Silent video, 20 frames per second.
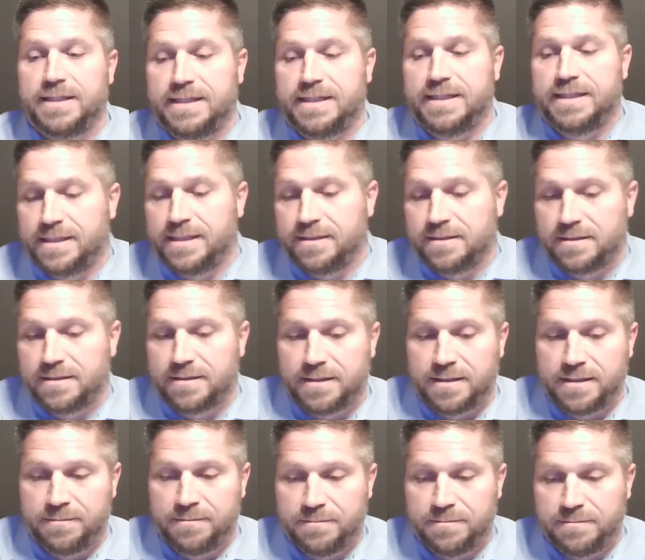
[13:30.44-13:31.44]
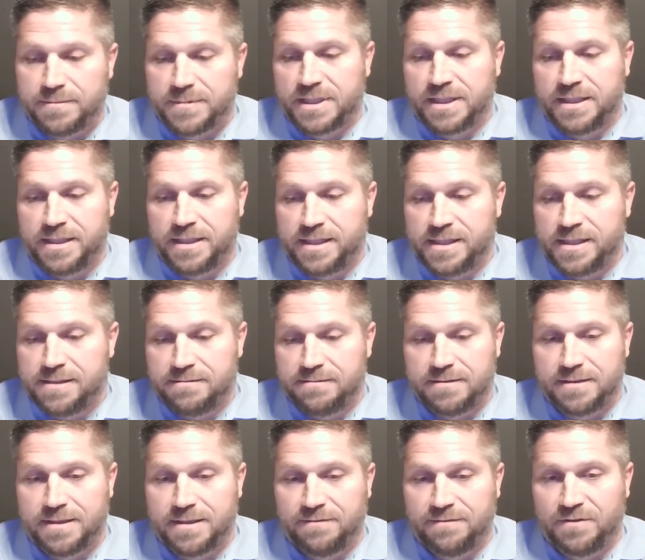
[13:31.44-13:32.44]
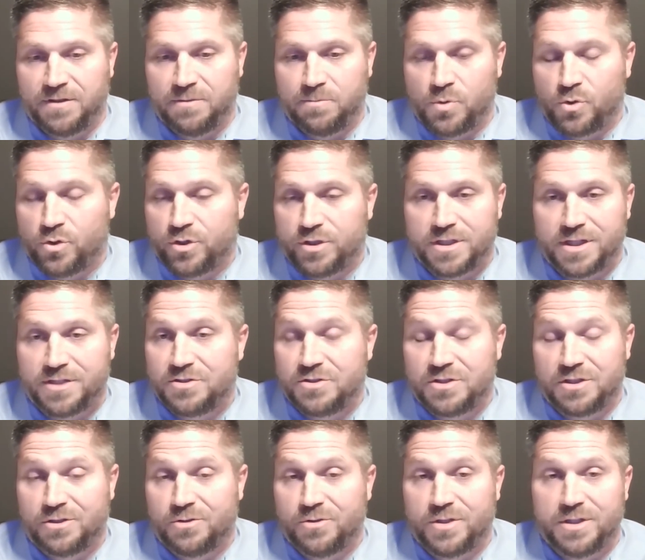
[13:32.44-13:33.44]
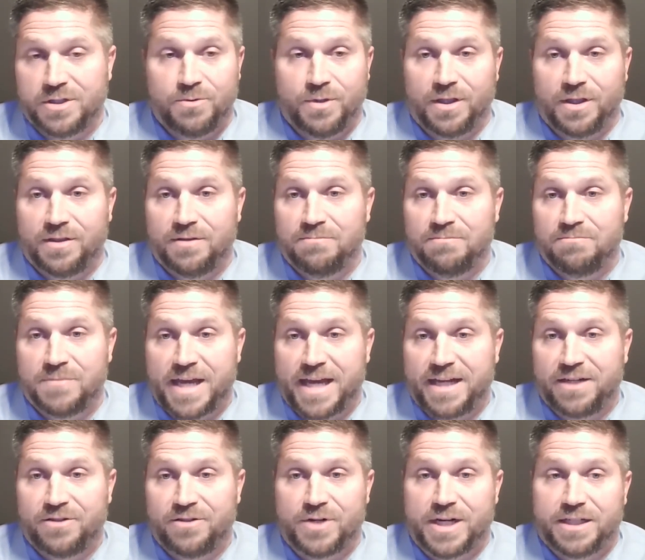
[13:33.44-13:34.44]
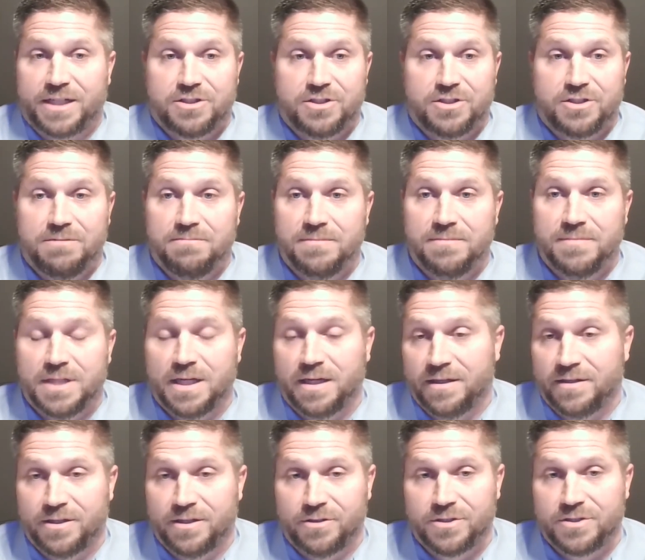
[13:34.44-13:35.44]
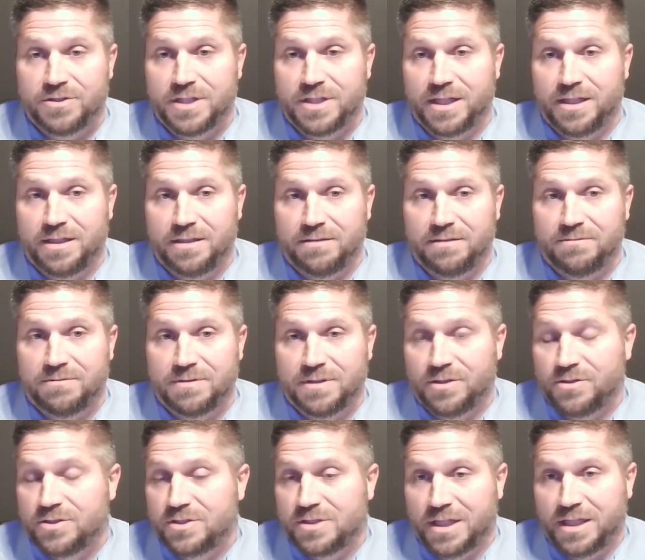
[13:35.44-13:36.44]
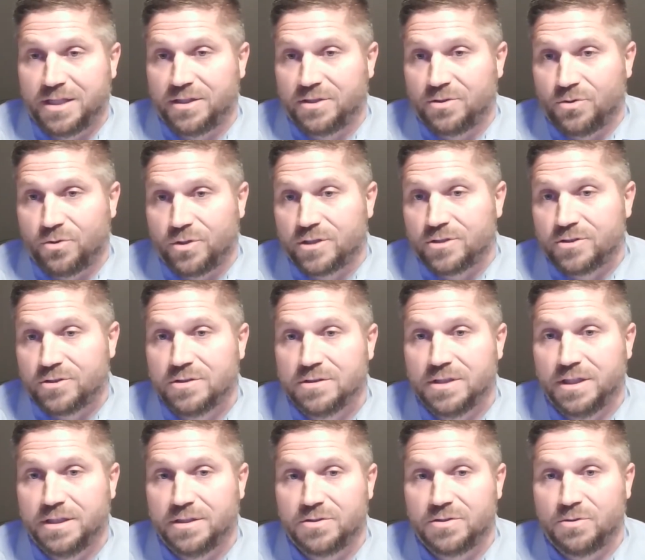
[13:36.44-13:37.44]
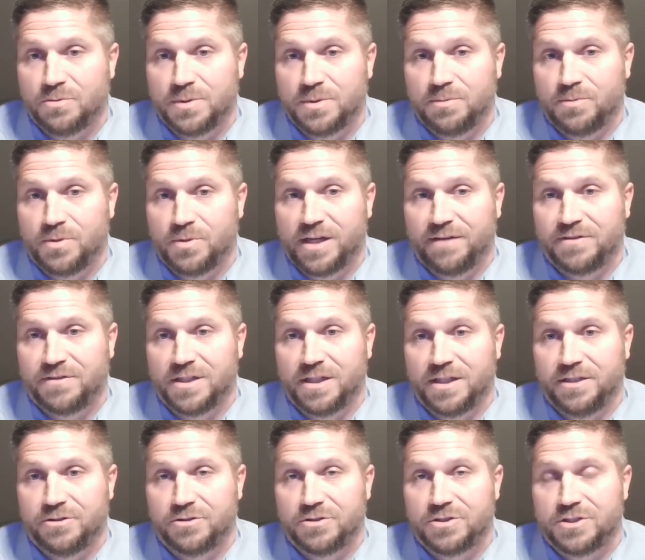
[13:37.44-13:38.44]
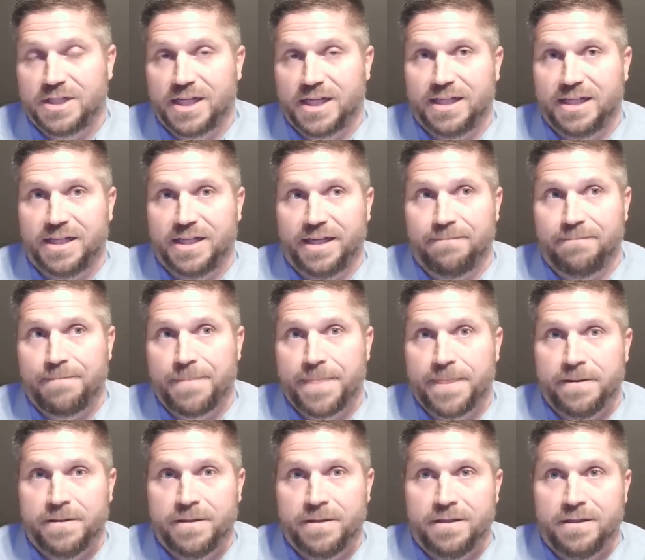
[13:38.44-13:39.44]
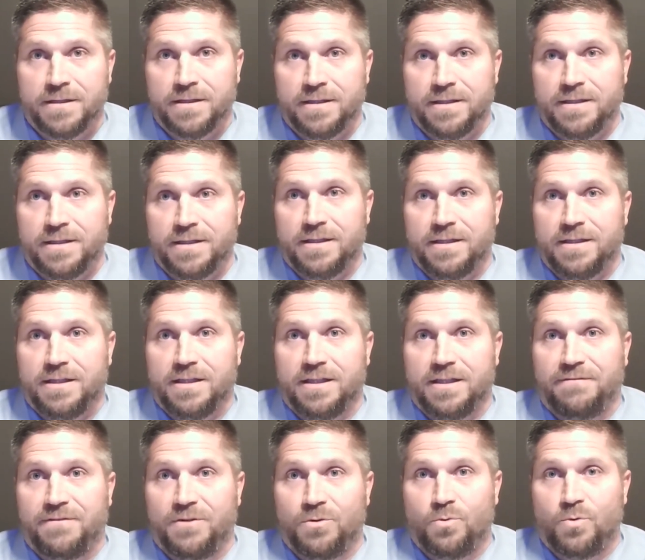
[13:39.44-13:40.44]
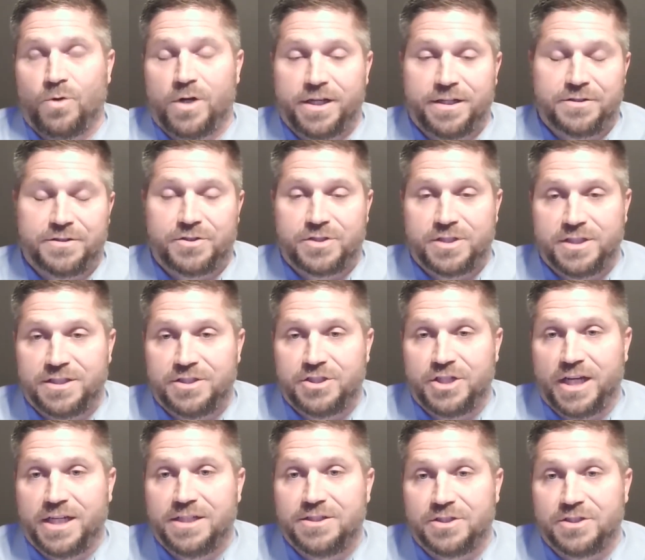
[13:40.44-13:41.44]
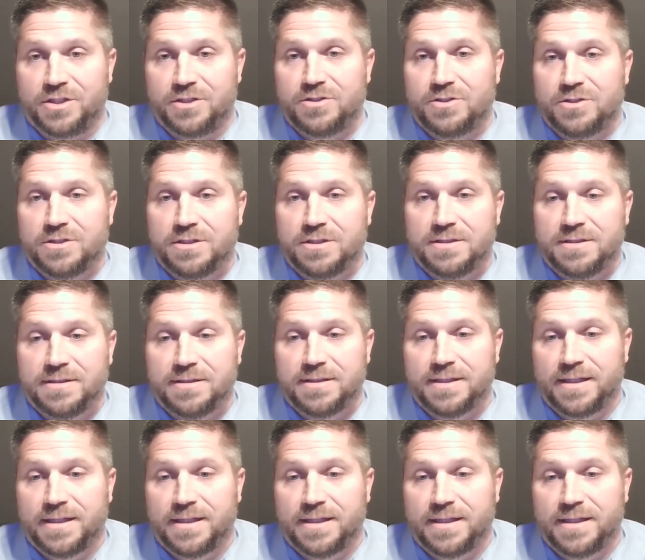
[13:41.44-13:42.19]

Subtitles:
and then if the board doesn't agree with that direction, they'll stay the course. And so people have to understand that if you want to see changes